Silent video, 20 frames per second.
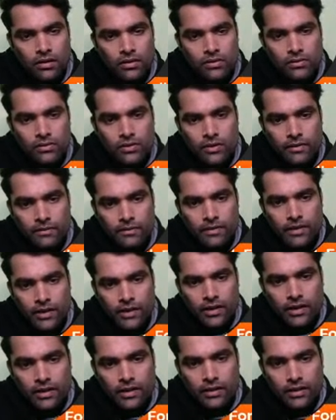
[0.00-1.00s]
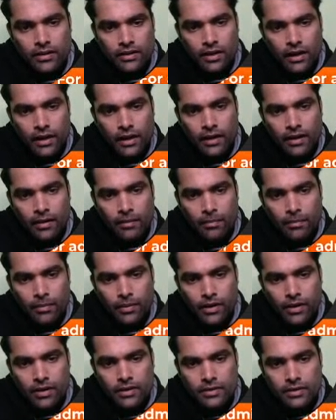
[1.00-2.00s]
so definitely n
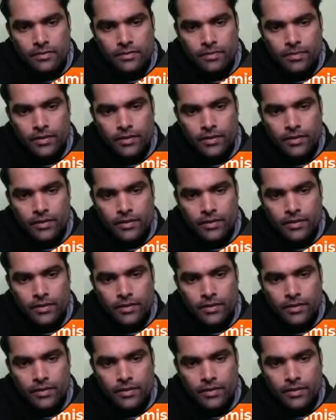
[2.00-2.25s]
plus